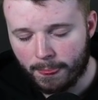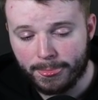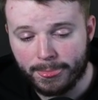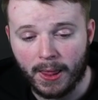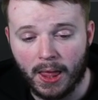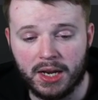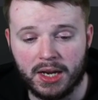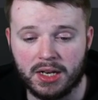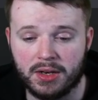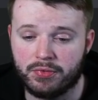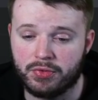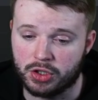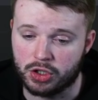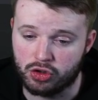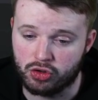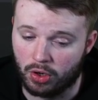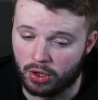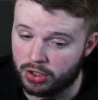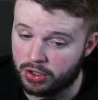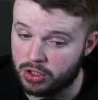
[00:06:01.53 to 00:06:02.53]
And then for the
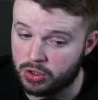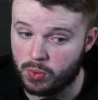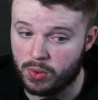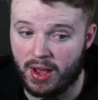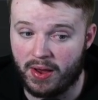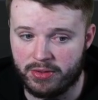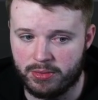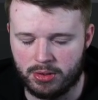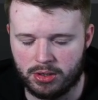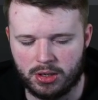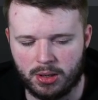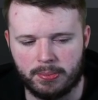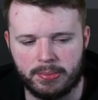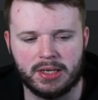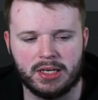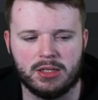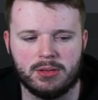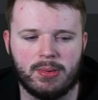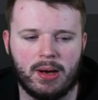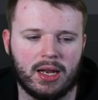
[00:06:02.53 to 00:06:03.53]
strikers, we have them on
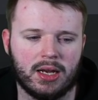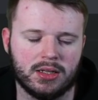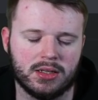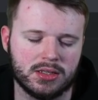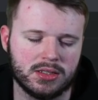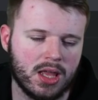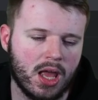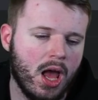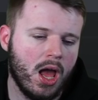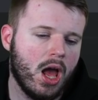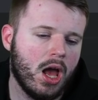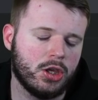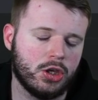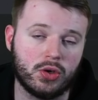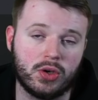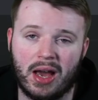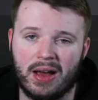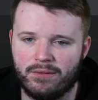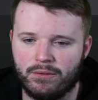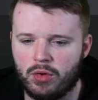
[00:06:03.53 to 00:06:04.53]
completely balanced. You
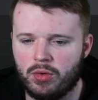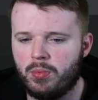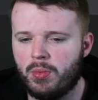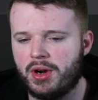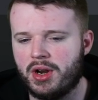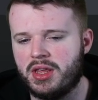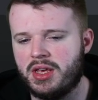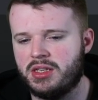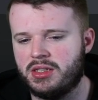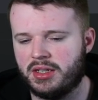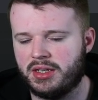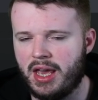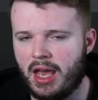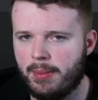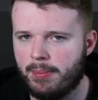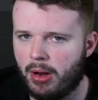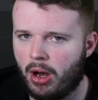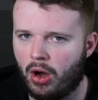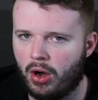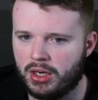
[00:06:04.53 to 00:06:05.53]
can run one of these and get in
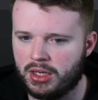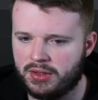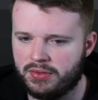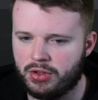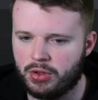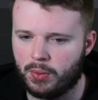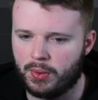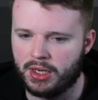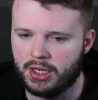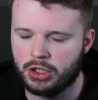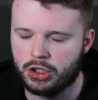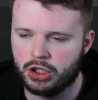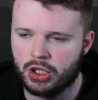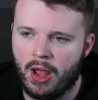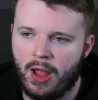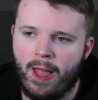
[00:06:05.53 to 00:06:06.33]
behind if you wish.